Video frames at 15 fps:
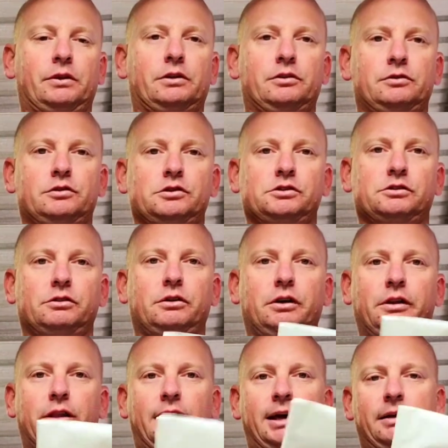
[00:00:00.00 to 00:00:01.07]
just like
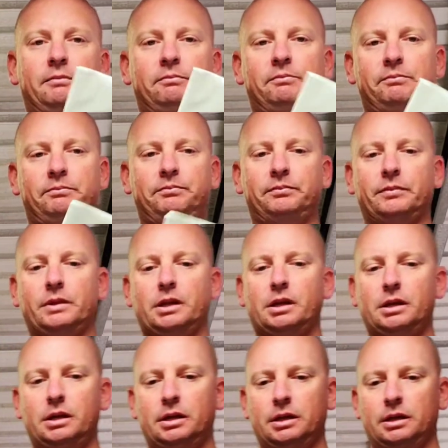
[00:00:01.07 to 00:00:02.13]
that.
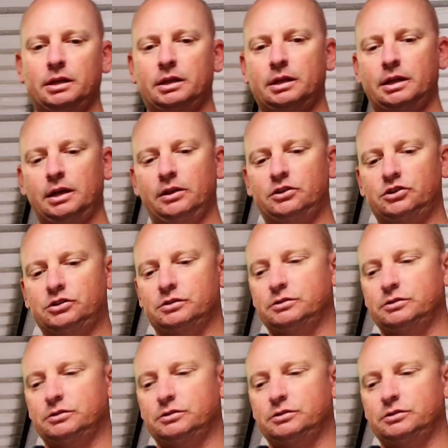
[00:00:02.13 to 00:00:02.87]
This